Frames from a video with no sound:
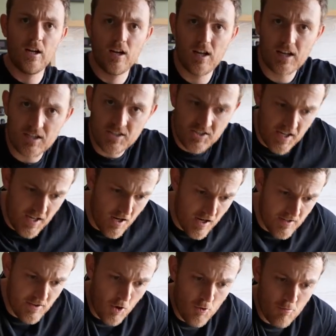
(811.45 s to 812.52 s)
Like I say,
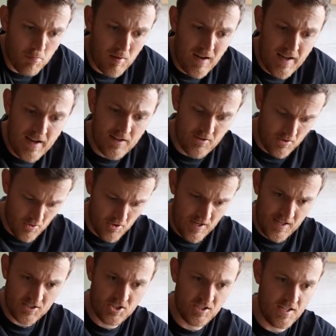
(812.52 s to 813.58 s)
I don't plan on
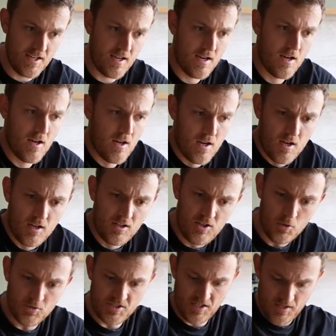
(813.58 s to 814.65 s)
actually
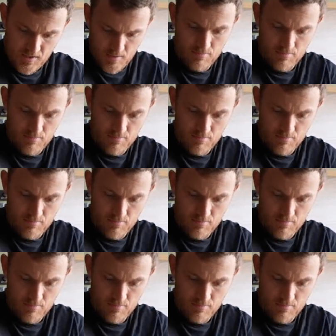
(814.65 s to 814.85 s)
using